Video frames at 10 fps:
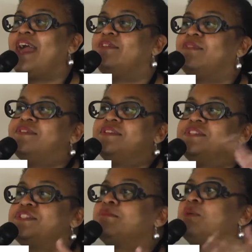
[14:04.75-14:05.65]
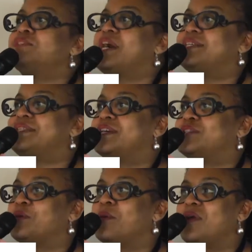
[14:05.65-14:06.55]
And since it's
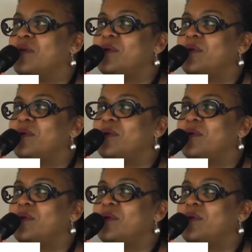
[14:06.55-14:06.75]
multi-sectorial,